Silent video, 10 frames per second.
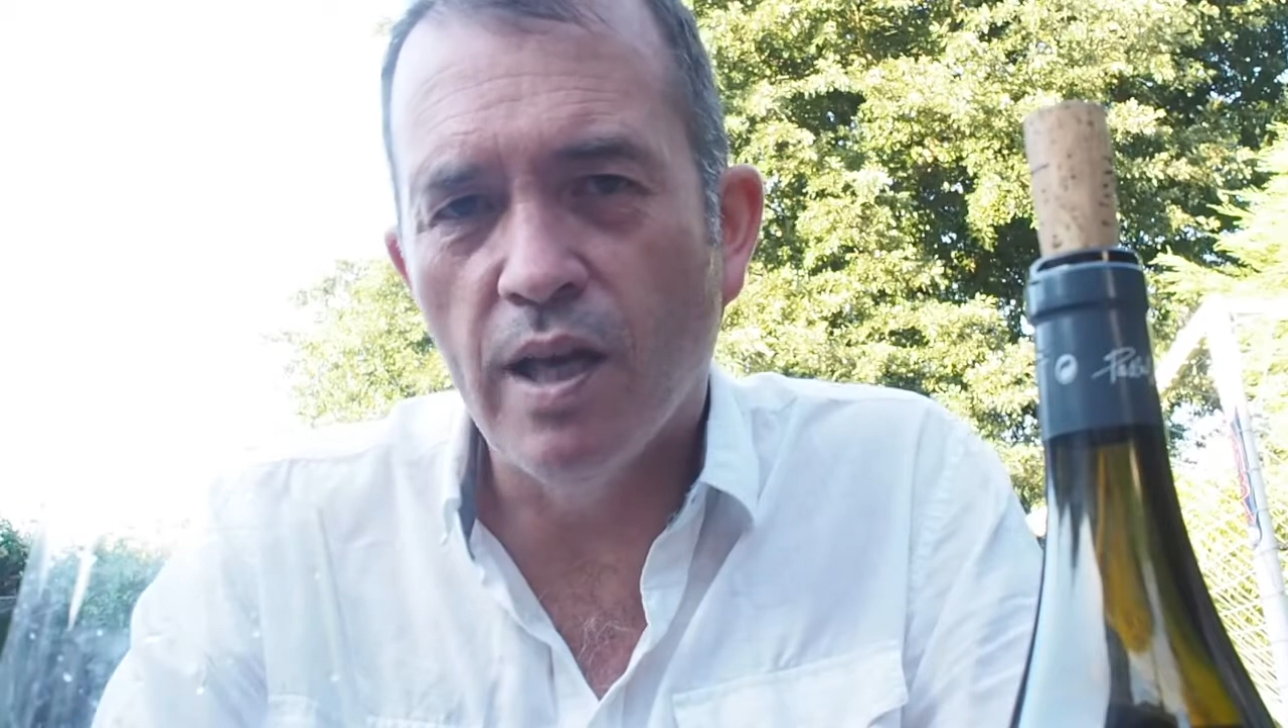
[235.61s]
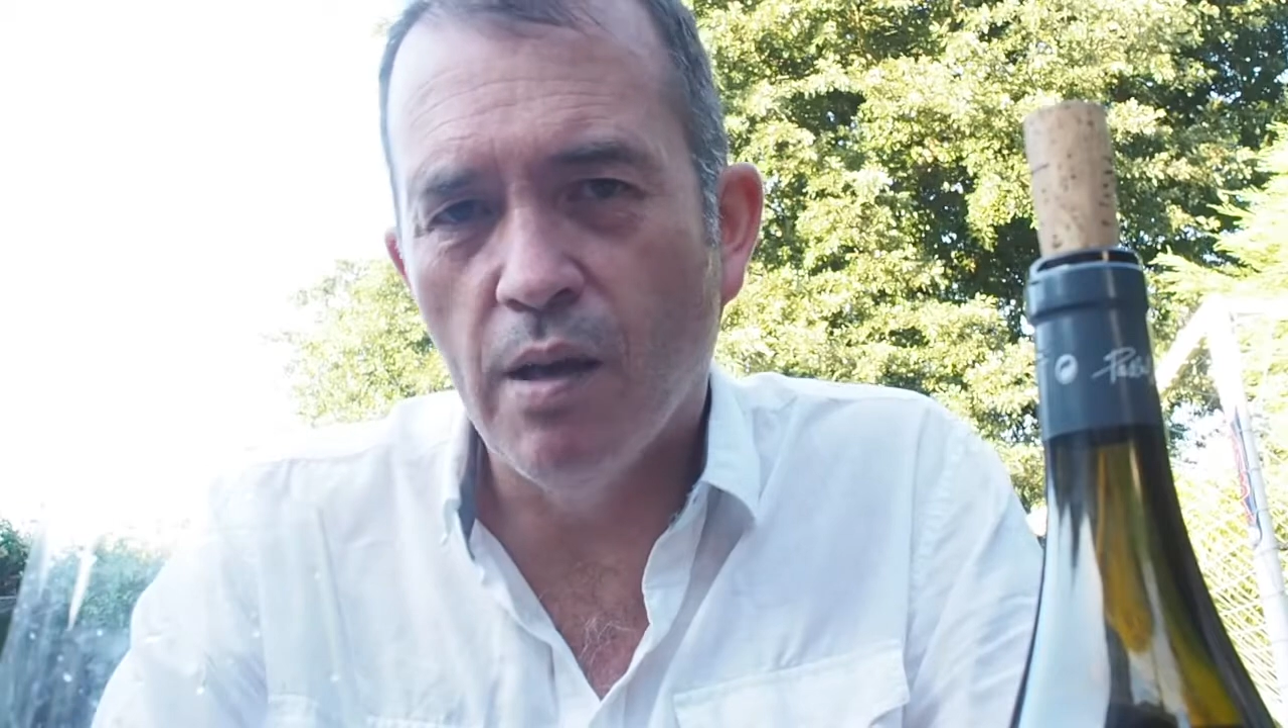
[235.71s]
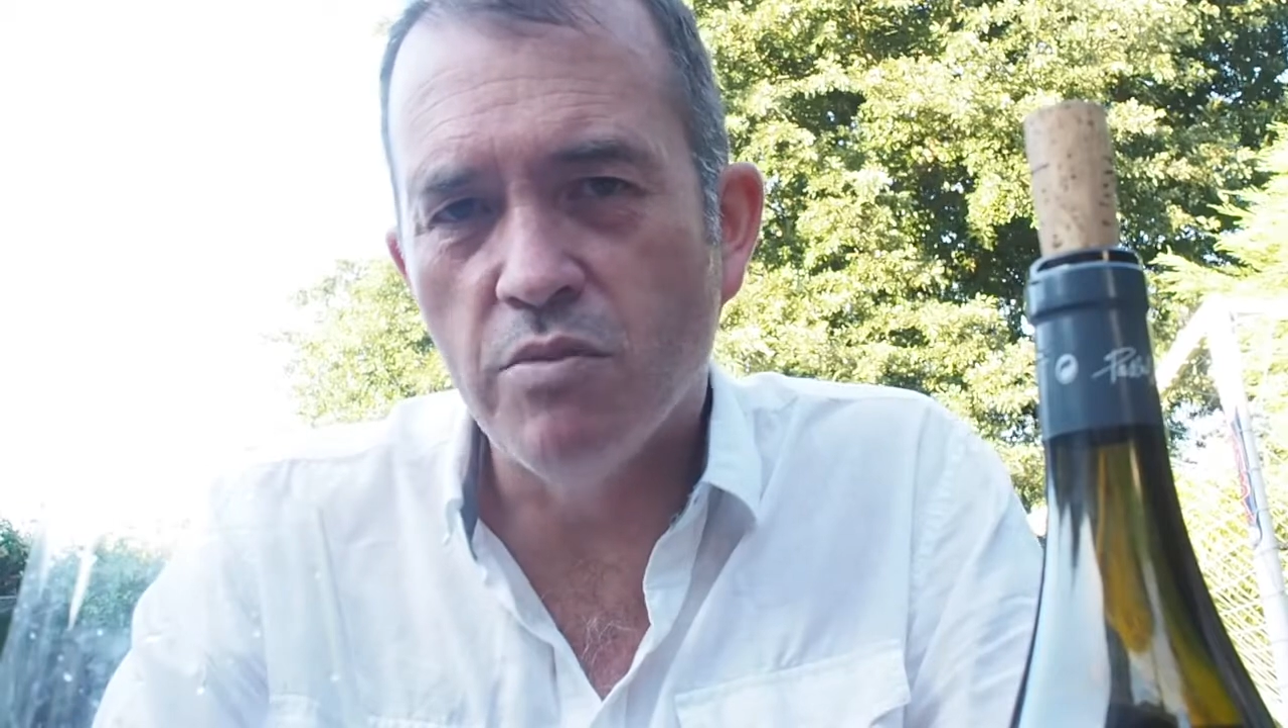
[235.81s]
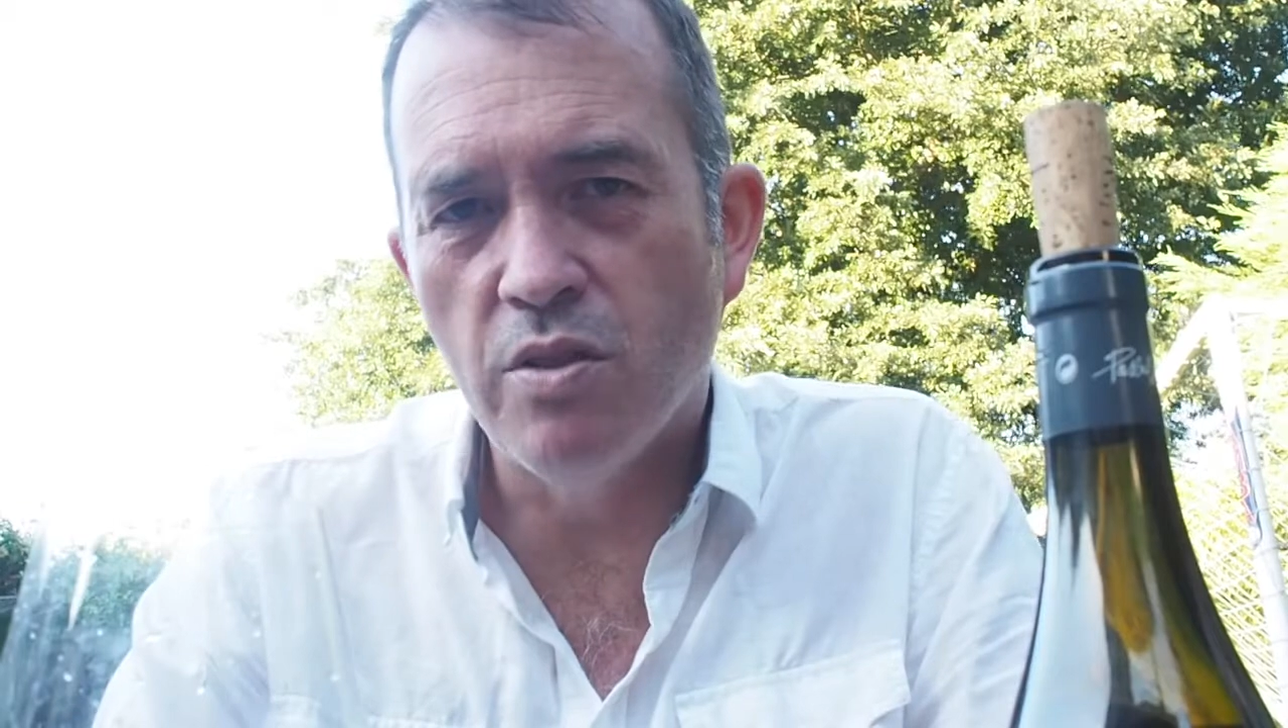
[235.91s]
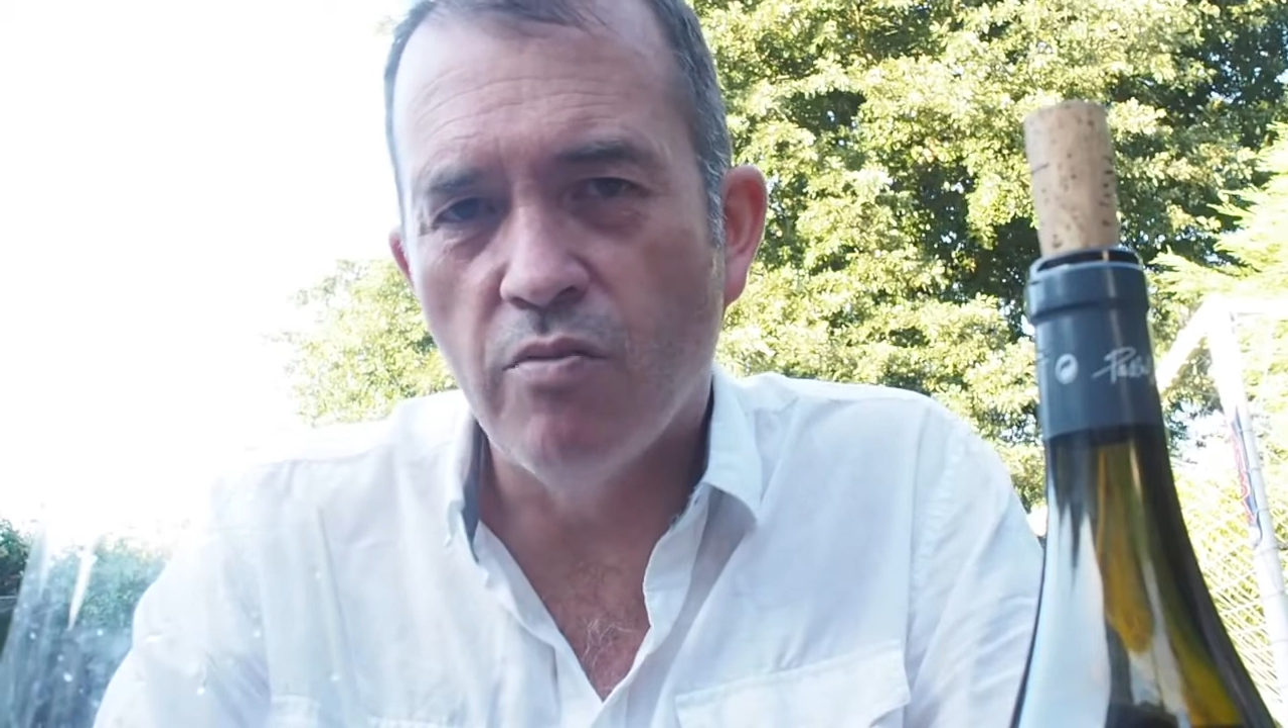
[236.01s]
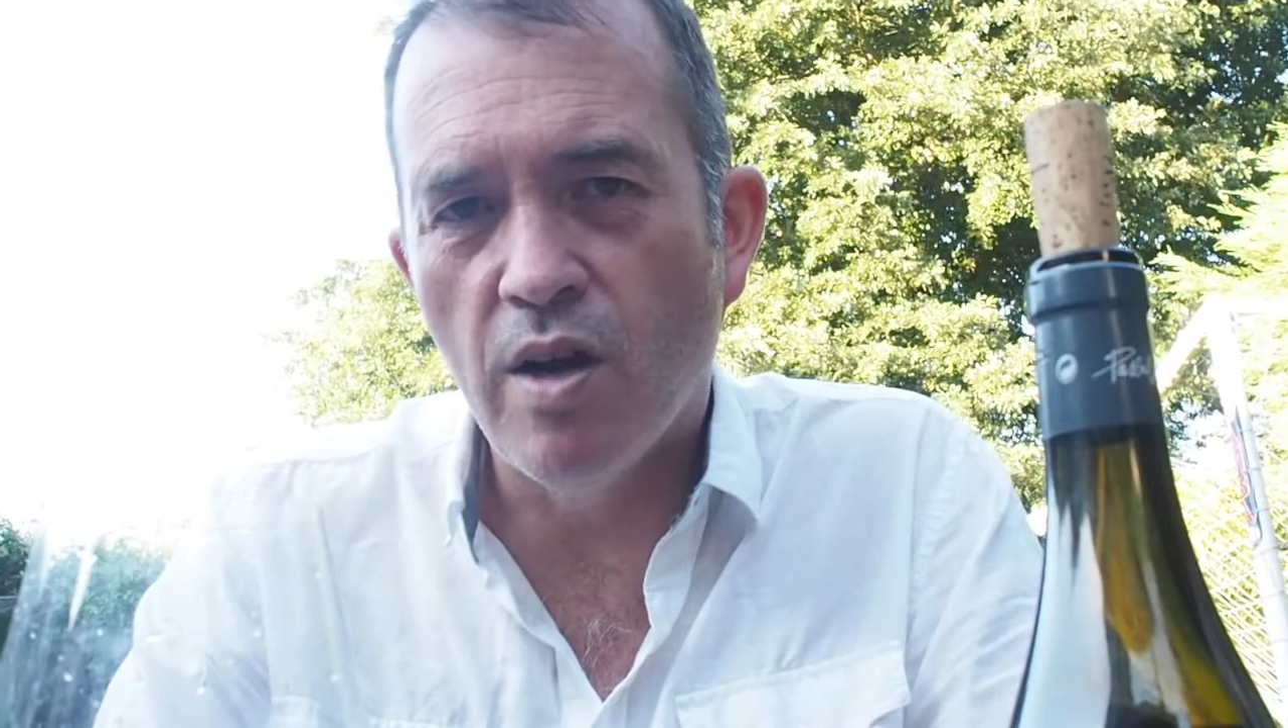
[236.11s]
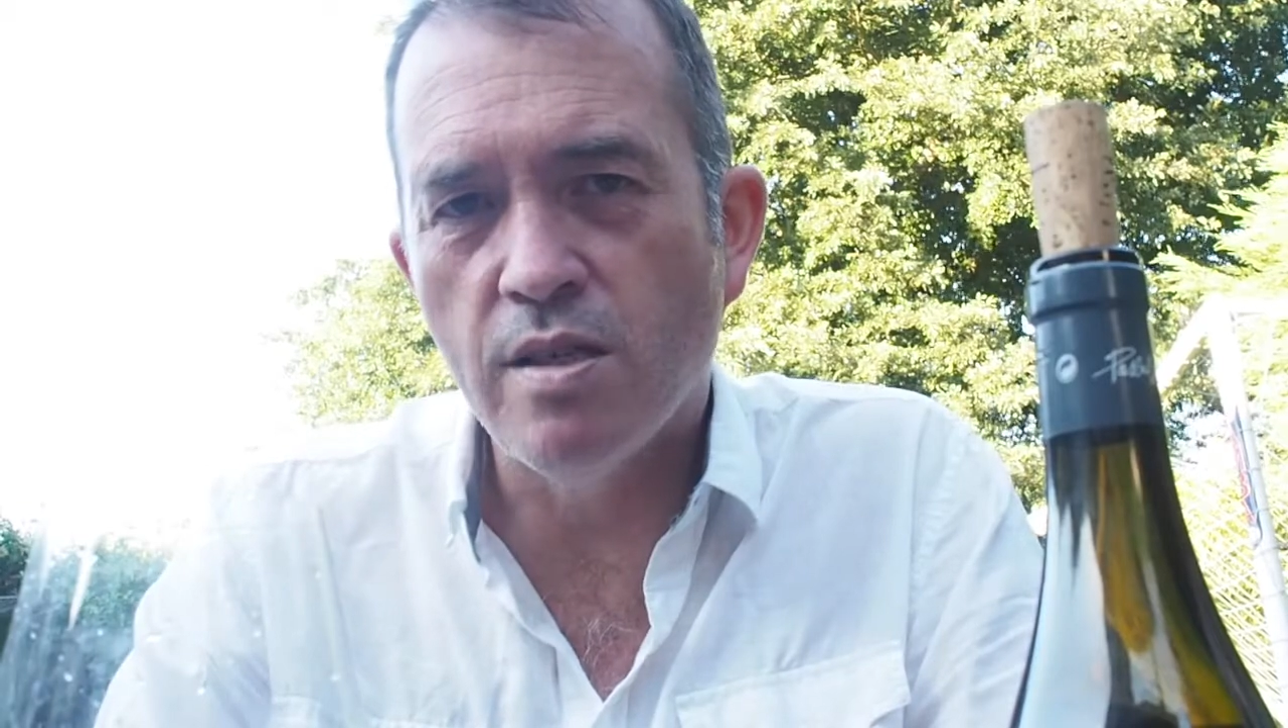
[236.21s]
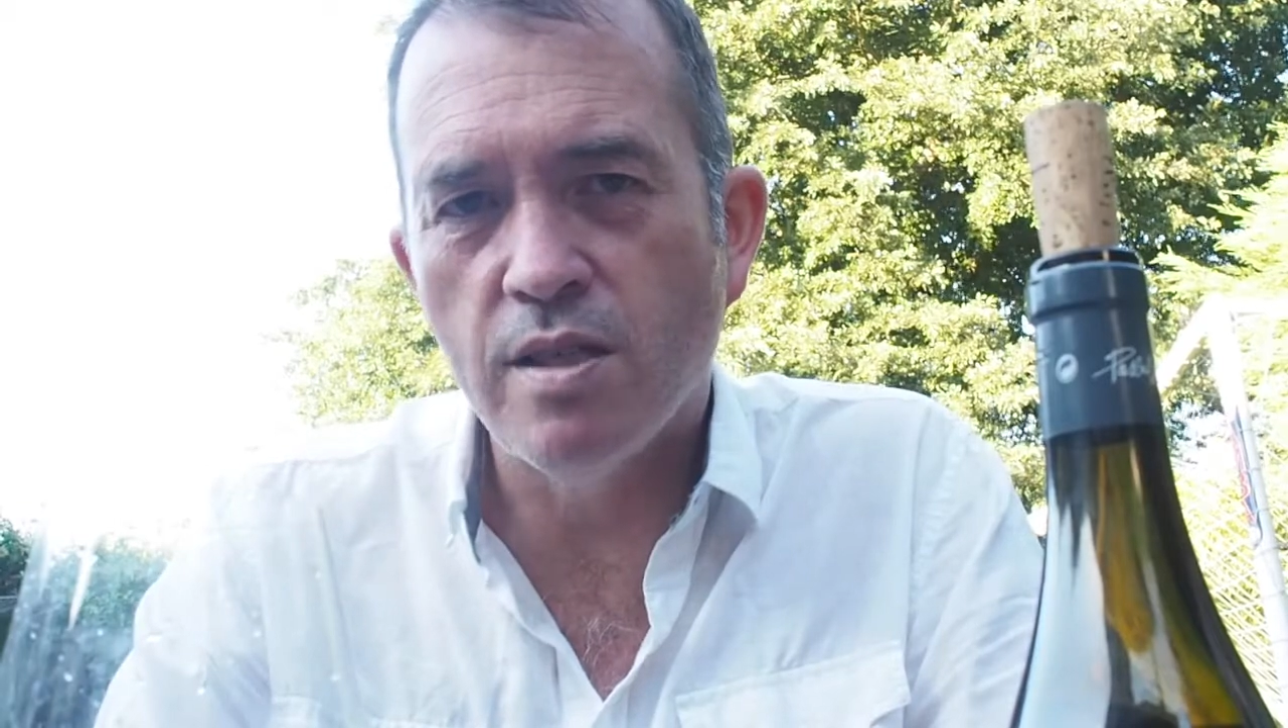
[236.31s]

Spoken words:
comes from the right